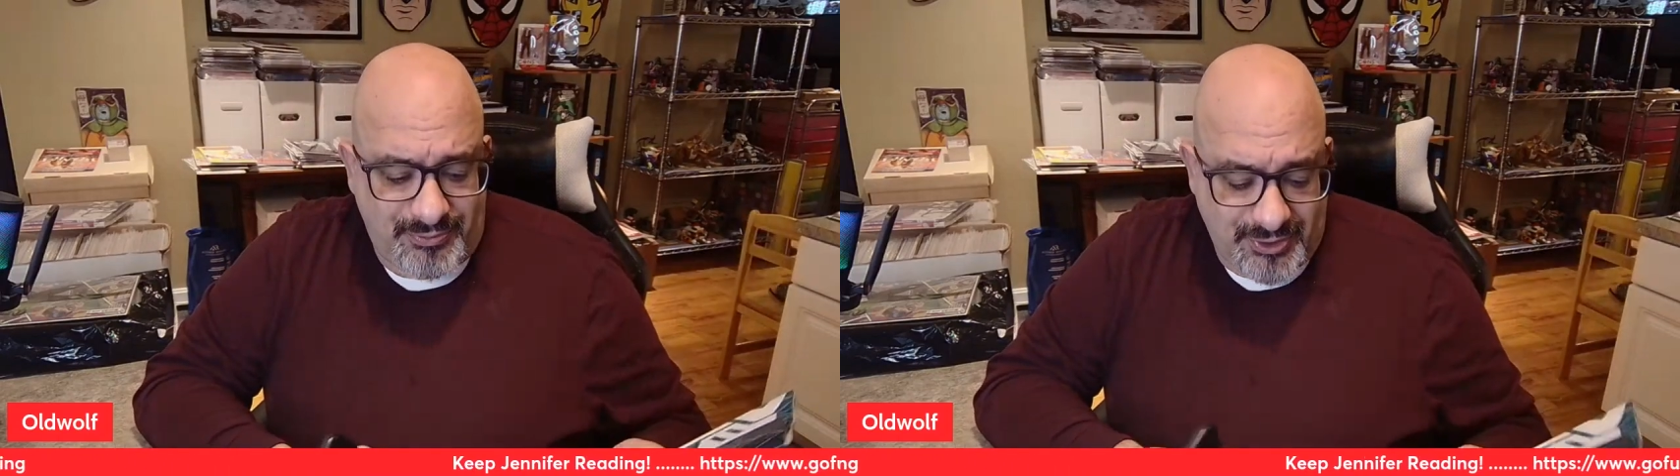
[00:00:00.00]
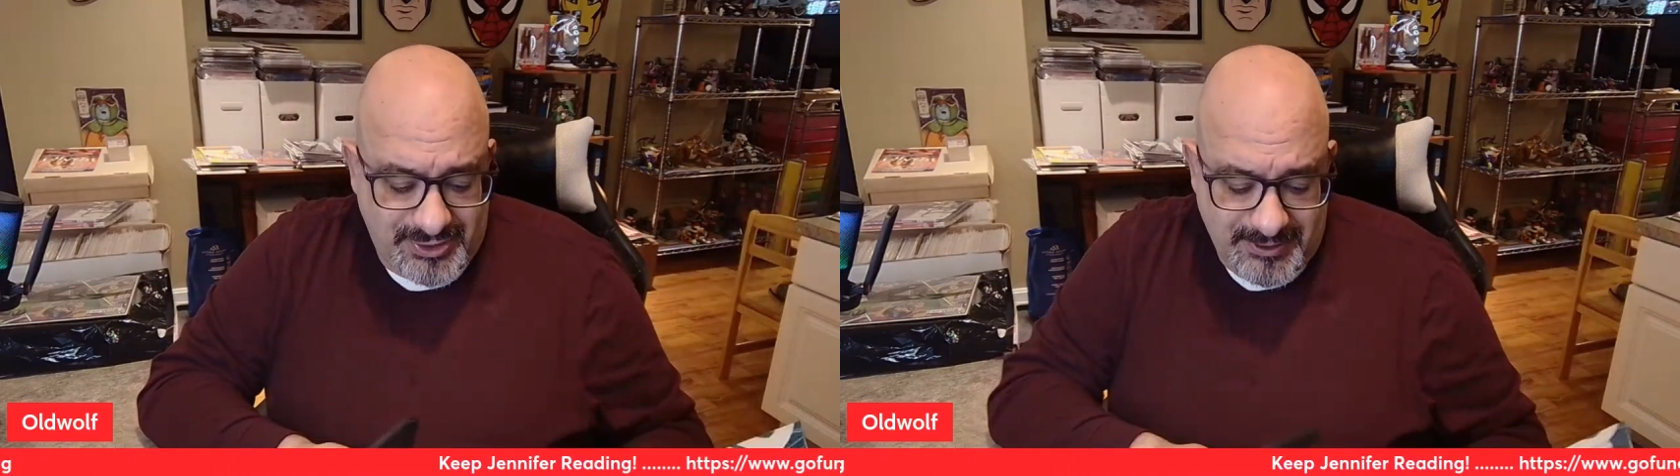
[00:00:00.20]

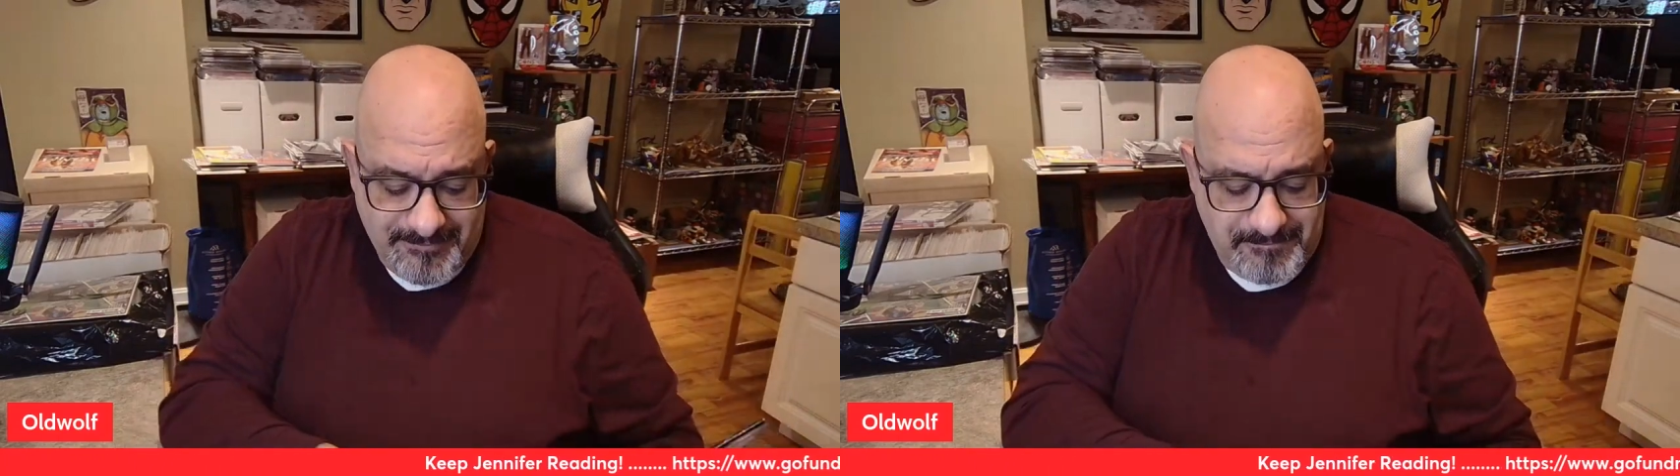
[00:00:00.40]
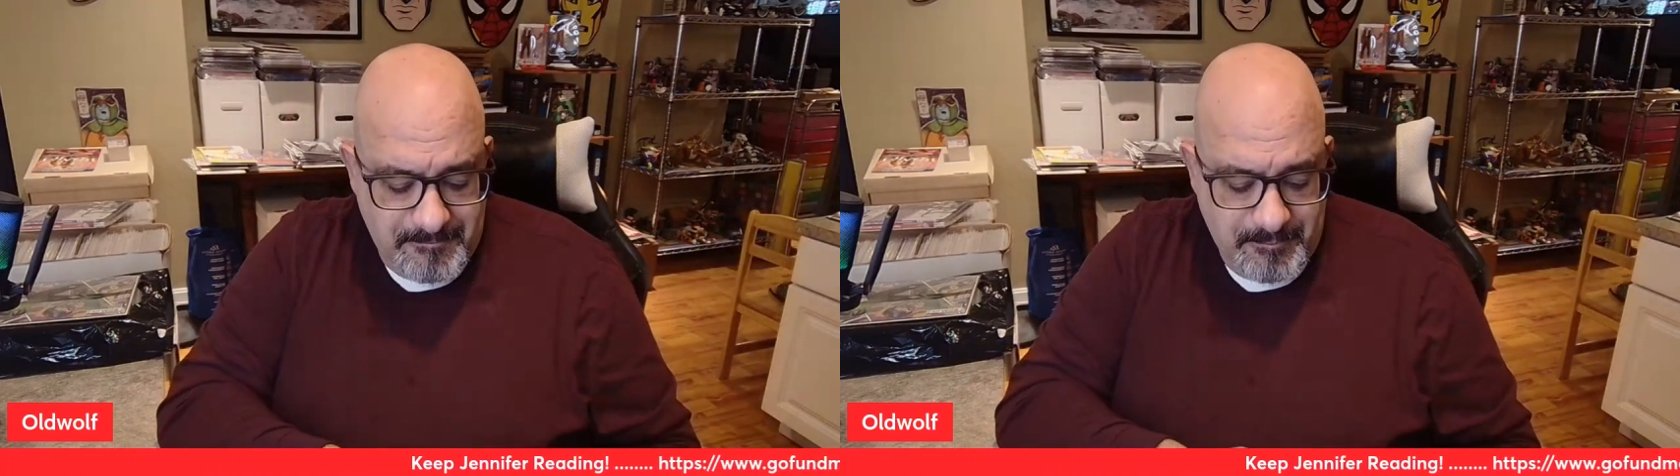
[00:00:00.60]

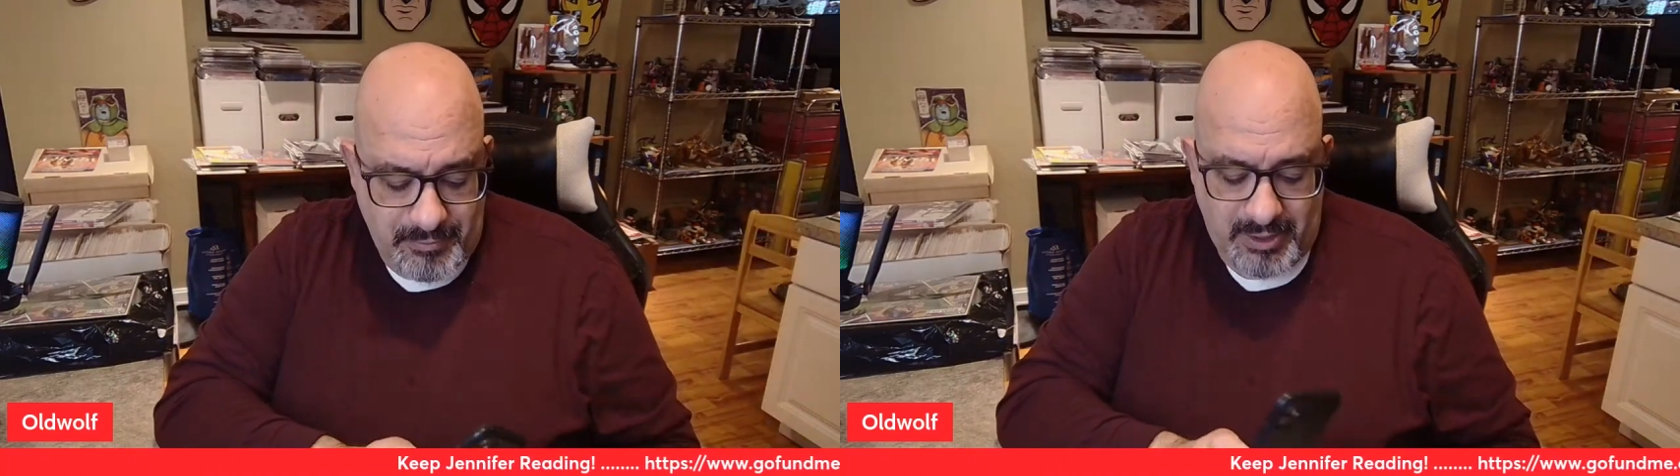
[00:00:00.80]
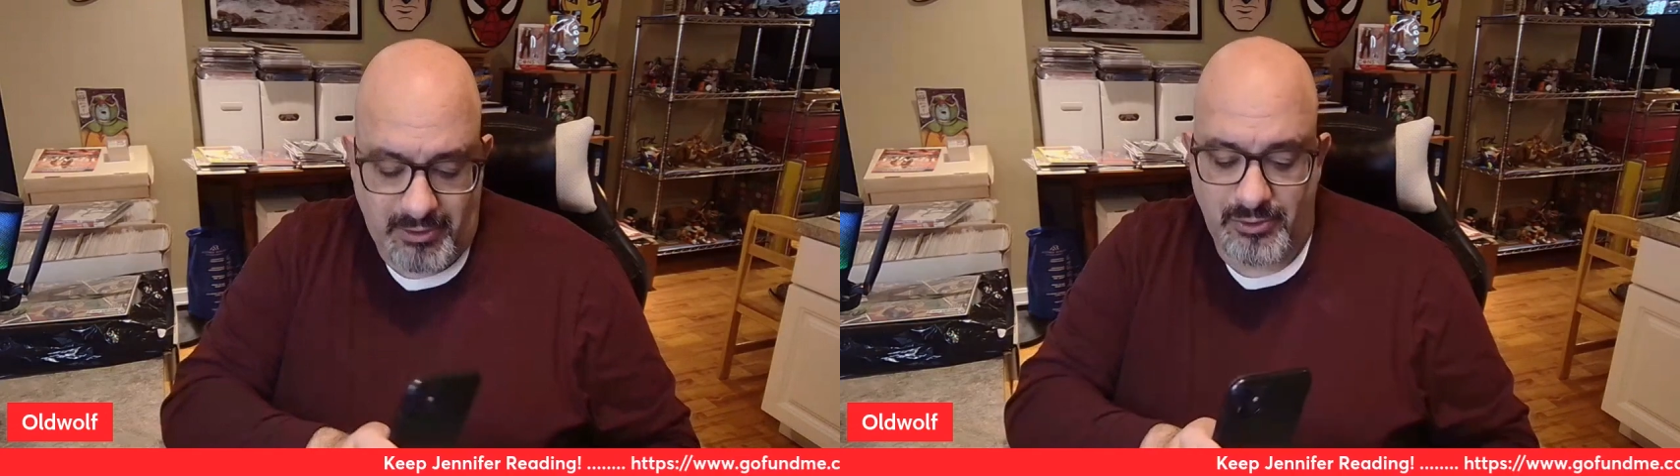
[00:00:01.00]
printing.
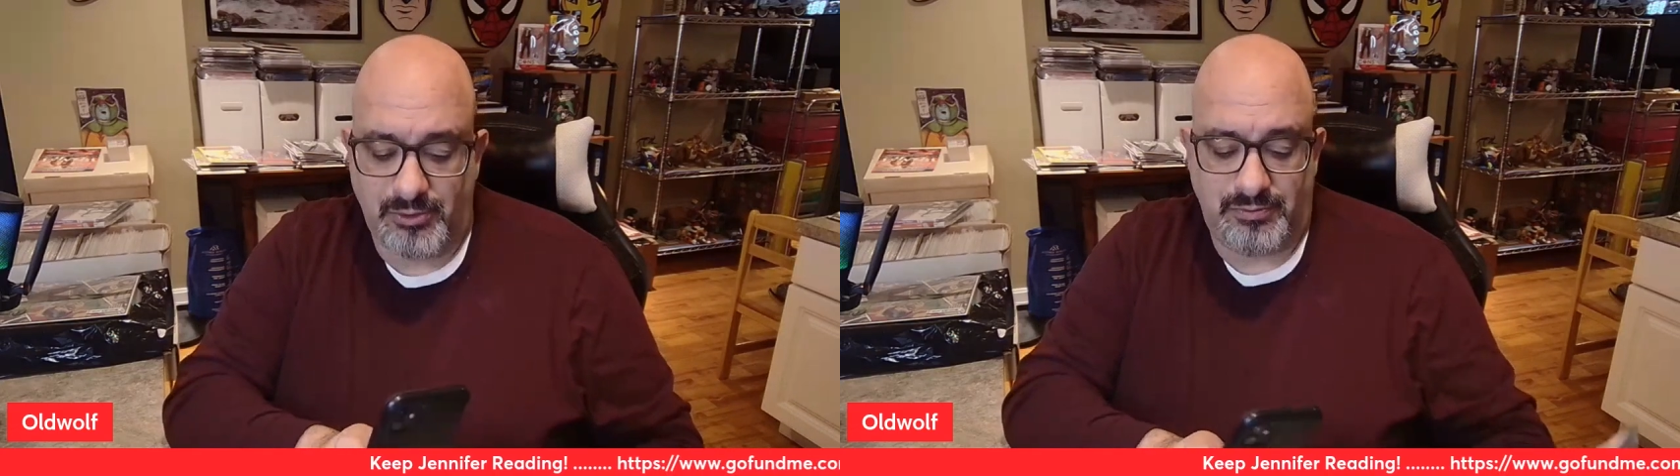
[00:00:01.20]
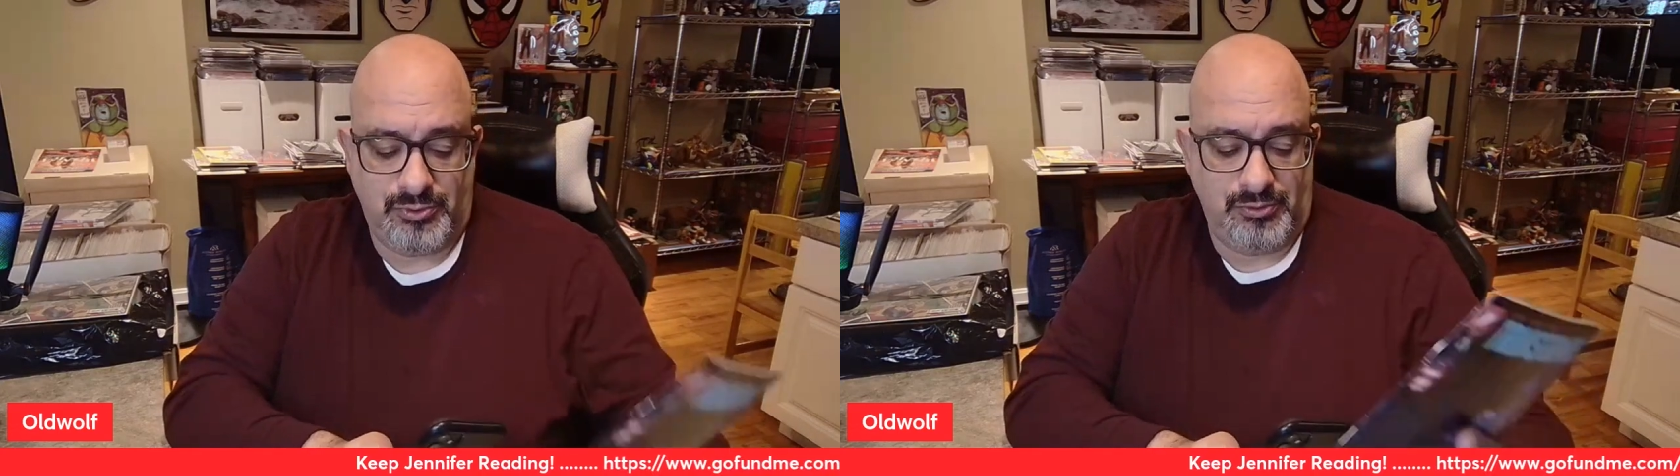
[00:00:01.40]

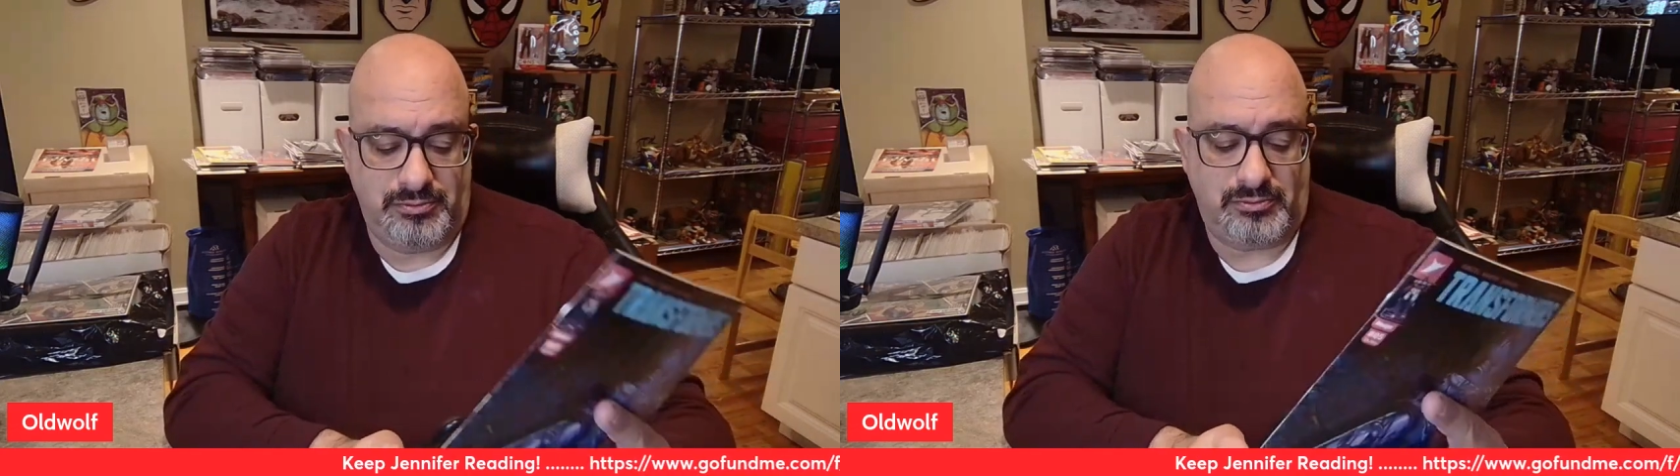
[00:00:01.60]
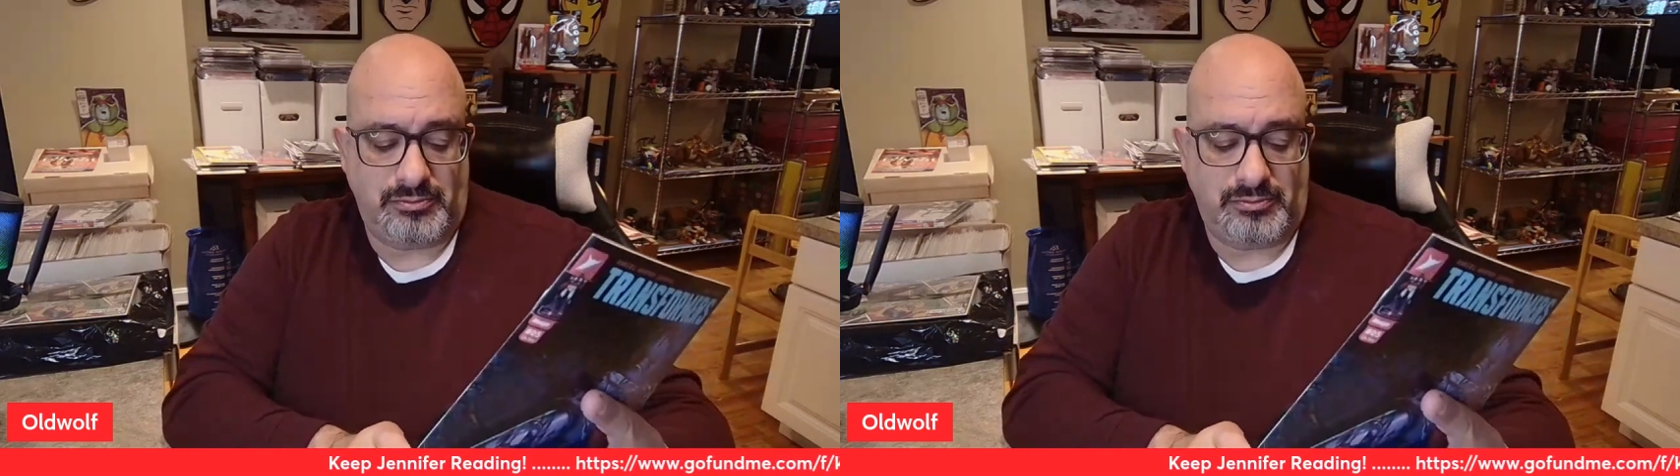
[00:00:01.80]
Ooh, ooh.